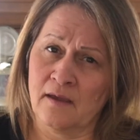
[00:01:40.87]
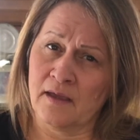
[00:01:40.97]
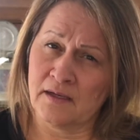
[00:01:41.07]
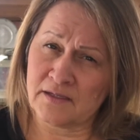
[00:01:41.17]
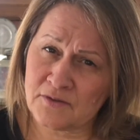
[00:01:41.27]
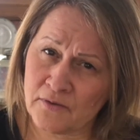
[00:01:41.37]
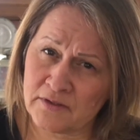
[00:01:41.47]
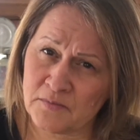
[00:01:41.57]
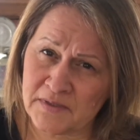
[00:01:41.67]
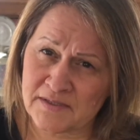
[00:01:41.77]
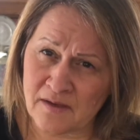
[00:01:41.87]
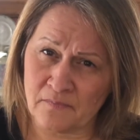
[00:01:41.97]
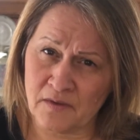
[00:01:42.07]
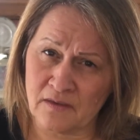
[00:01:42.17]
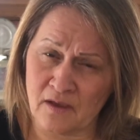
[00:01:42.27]
And it's going to be
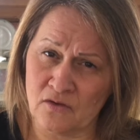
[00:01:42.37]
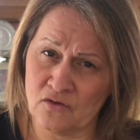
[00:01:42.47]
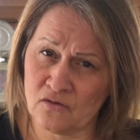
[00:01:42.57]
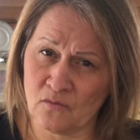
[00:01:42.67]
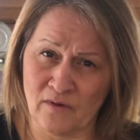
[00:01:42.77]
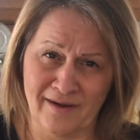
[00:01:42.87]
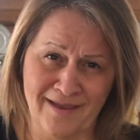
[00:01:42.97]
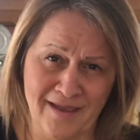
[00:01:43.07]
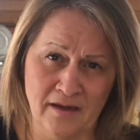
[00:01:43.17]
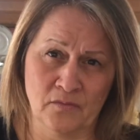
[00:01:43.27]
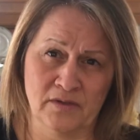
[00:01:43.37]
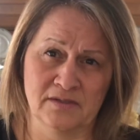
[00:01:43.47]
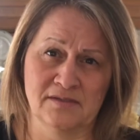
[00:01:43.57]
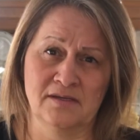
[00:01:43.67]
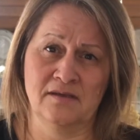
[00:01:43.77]
something that you don't want anyone to
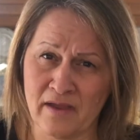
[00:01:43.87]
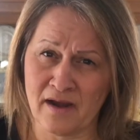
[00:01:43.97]
see.